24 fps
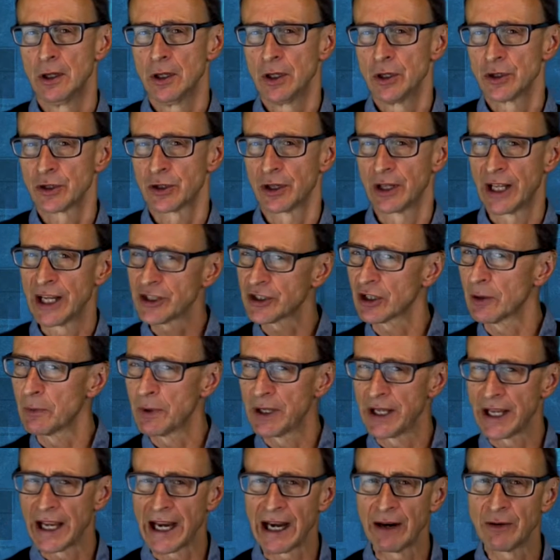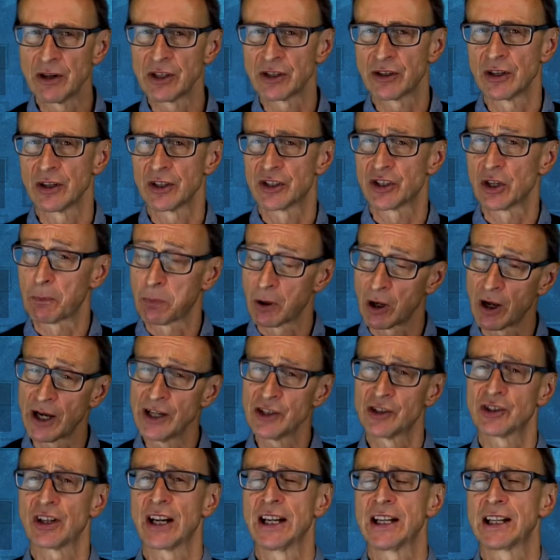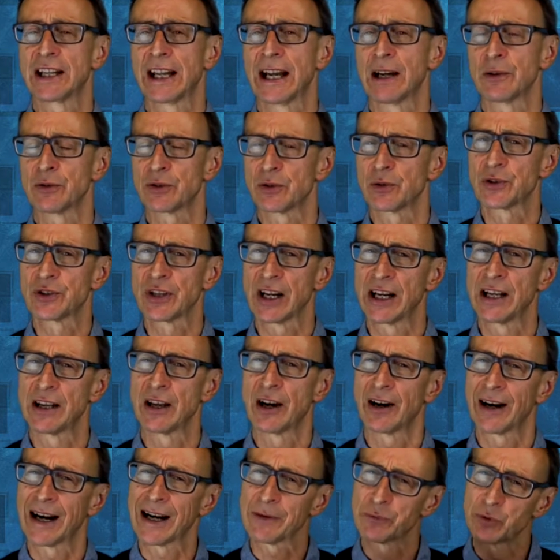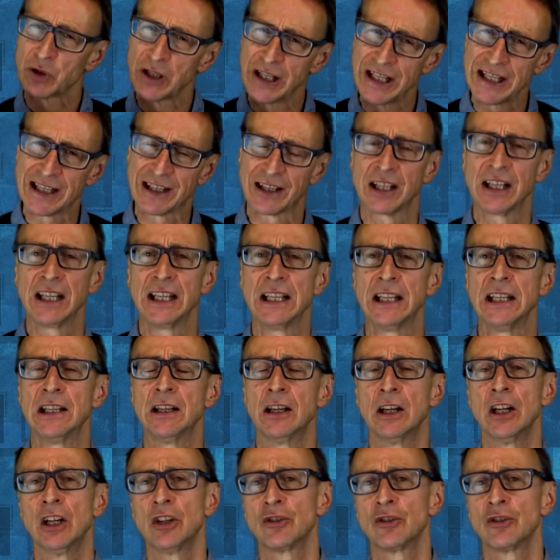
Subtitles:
So there's some of the areas that the Supply Chain Council say that are actually key